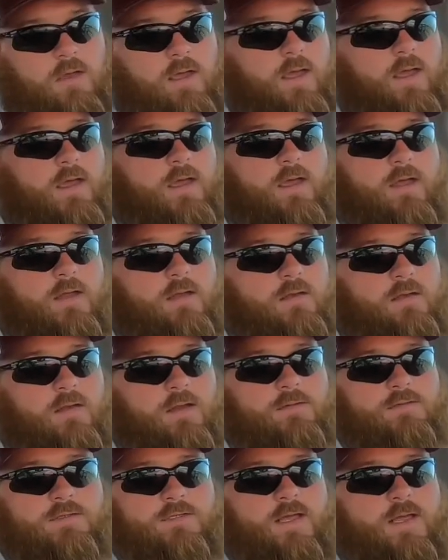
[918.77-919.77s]

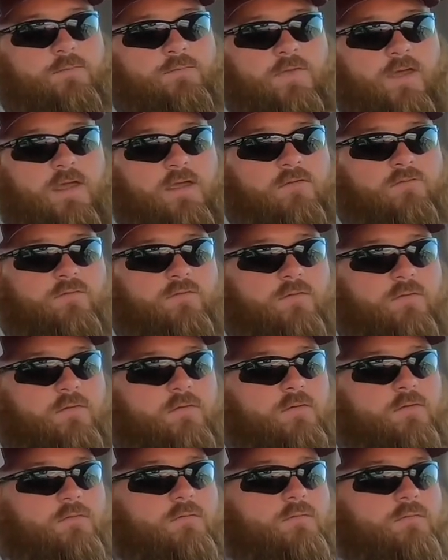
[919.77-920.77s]
and same thing
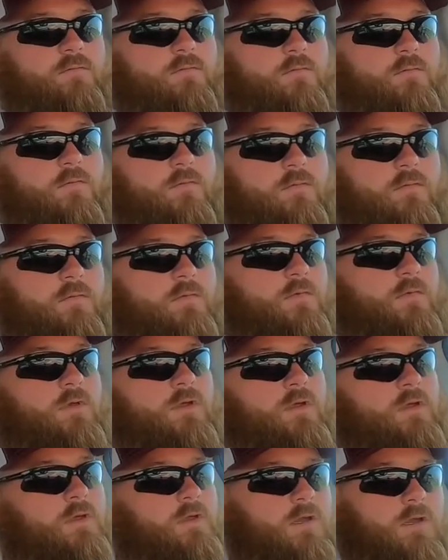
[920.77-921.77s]
for
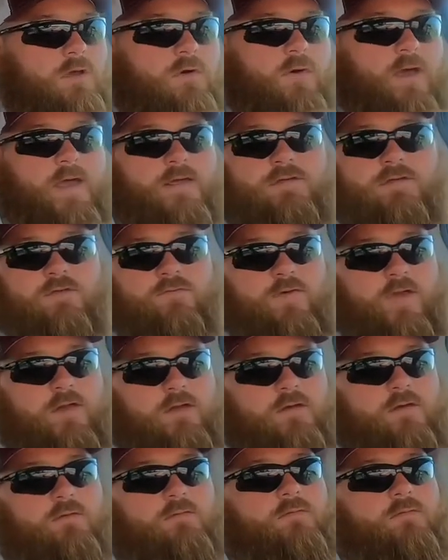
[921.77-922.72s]
excavator